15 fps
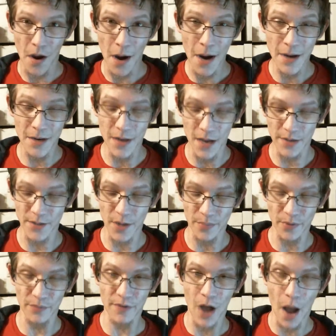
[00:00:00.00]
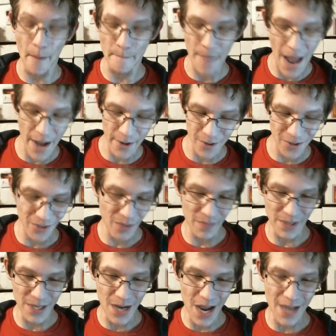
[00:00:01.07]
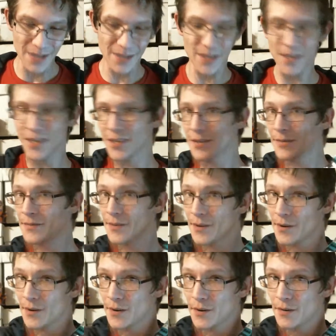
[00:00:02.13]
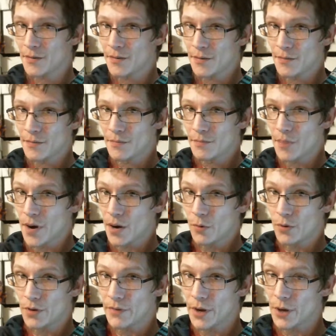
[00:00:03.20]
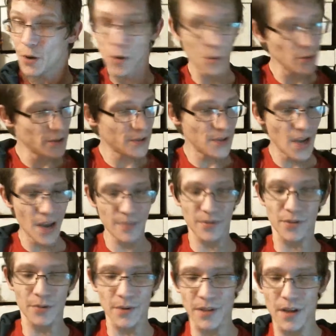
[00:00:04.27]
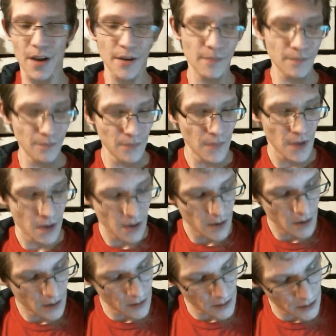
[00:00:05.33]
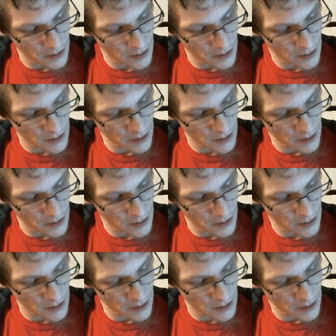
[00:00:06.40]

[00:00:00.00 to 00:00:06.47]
Alright, next up we've got Batgirl number 19, part 1 of a Cold Snap storyline. This